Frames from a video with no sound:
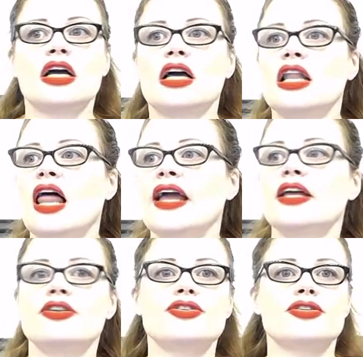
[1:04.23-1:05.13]

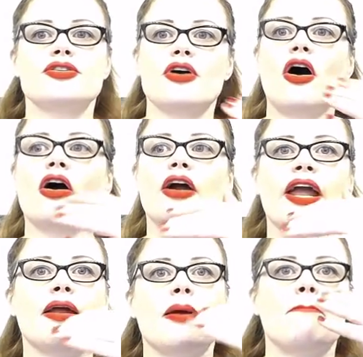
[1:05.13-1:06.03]
Clients are
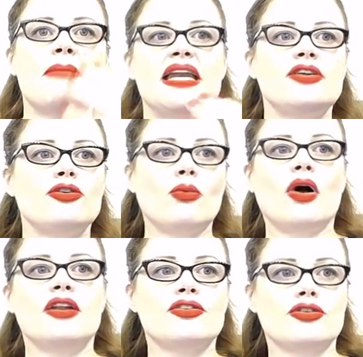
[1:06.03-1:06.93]
a many to
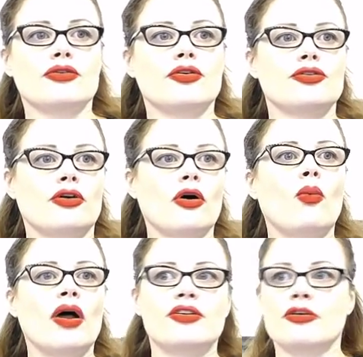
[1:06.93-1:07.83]
one, servers are a
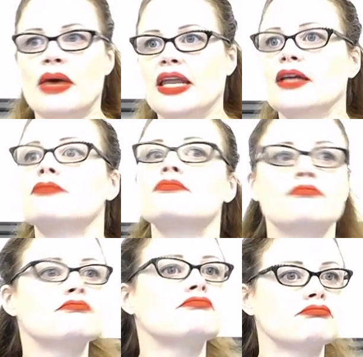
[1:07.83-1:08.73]
one to many.
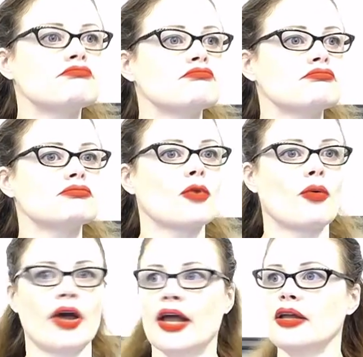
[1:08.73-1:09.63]

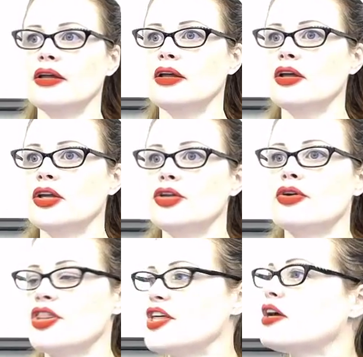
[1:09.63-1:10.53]
Okay? You
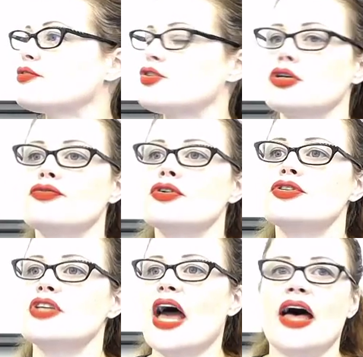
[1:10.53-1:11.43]
can think of
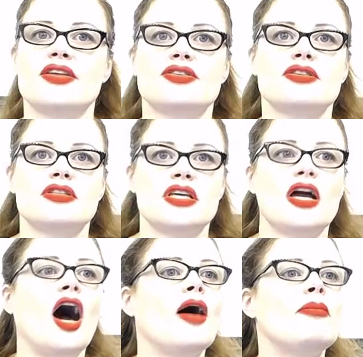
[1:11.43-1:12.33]
servers as the
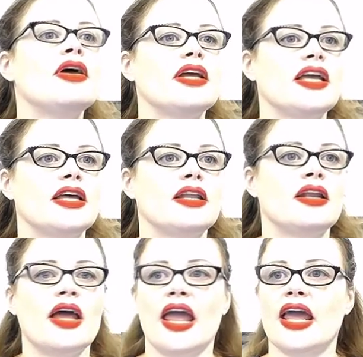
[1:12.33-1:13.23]
hub
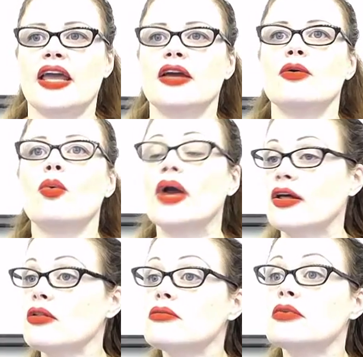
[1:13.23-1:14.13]
in a
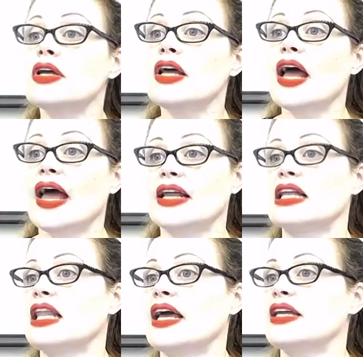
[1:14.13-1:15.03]
wheel and
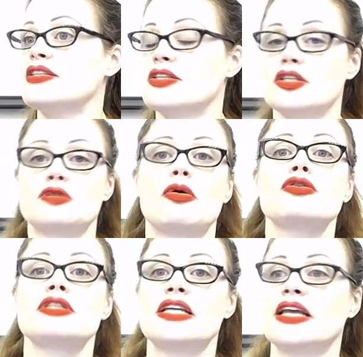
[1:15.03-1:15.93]
clients as the
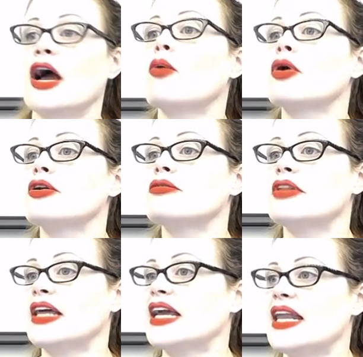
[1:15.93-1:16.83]
spokes leading outward.
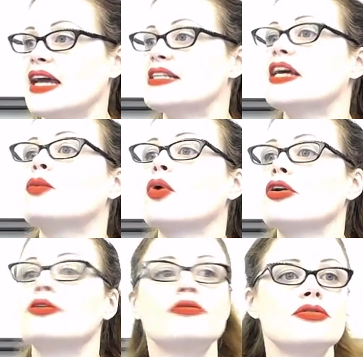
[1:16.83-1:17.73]
They connect
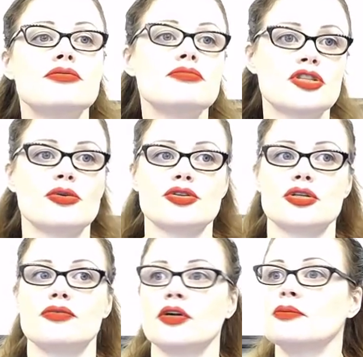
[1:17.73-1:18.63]
inward to a
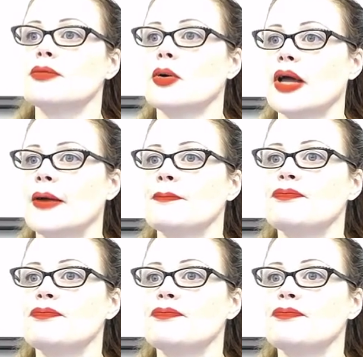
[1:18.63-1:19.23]
server, okay?